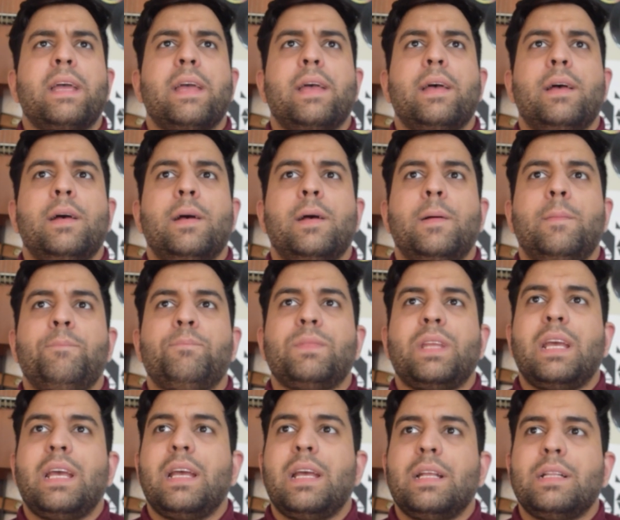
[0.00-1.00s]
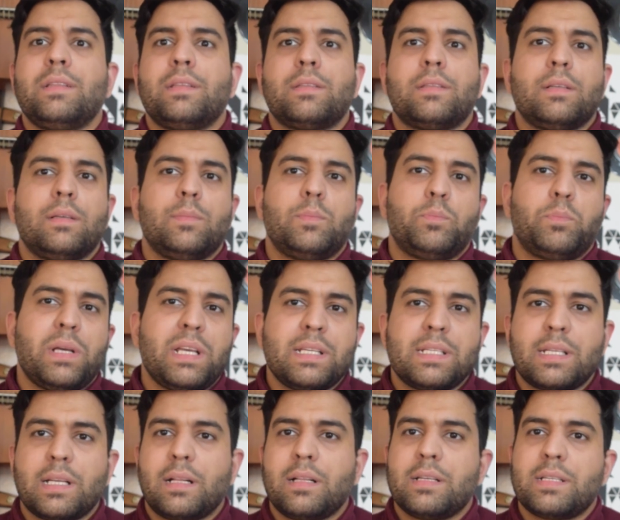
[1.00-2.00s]
And
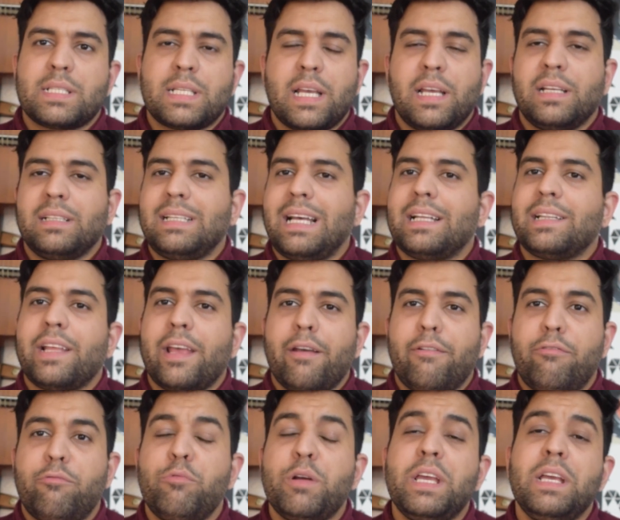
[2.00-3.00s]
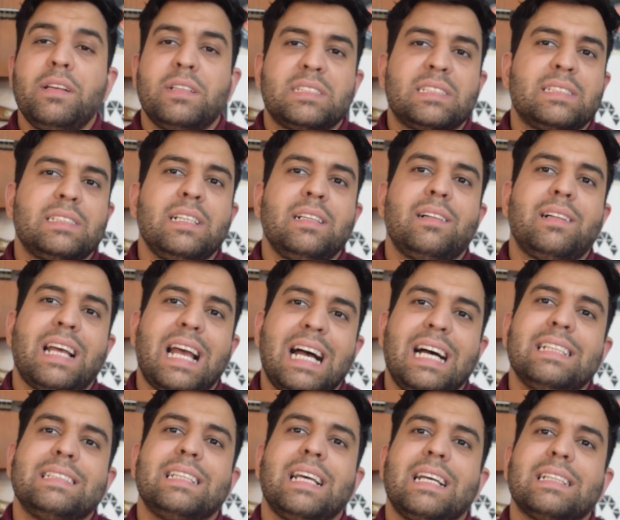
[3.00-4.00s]
basically saying that if we still
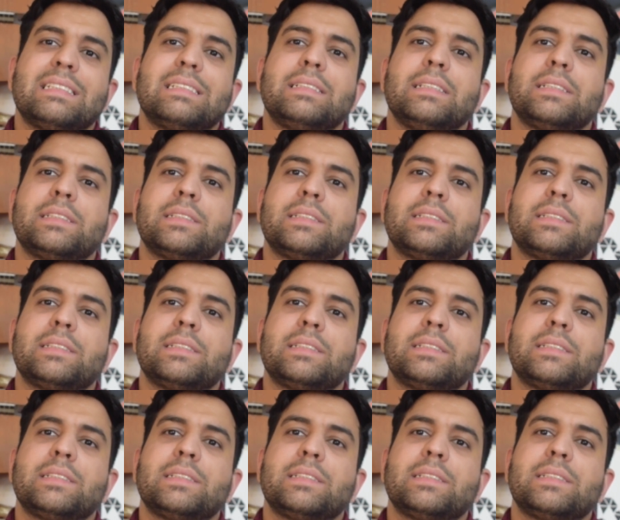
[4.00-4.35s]
had that